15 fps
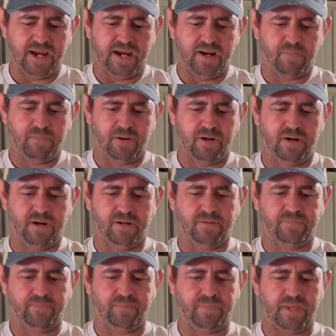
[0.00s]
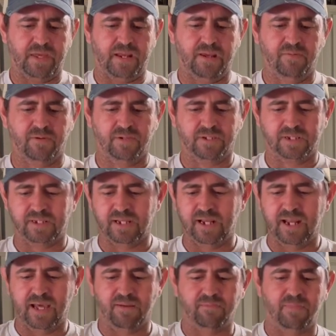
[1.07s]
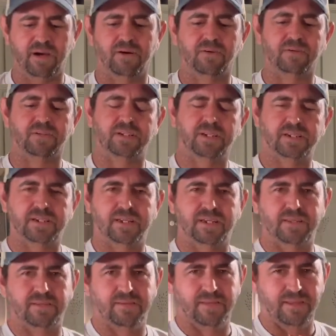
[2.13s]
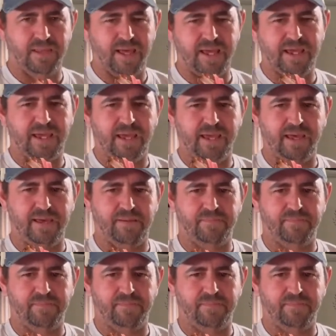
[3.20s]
it apart, and he wants to see that bone just like that.